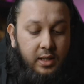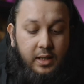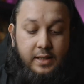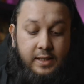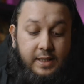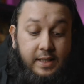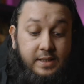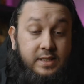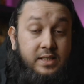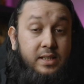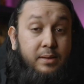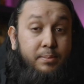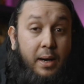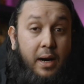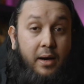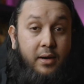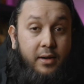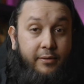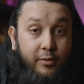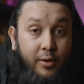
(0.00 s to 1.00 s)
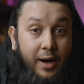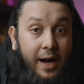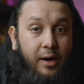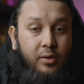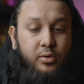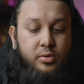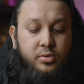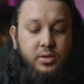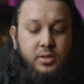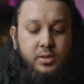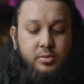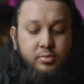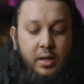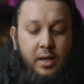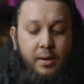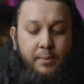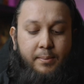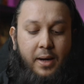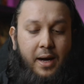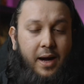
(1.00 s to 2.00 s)
This is apparently for outdoors as
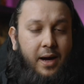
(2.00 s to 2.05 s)
well, but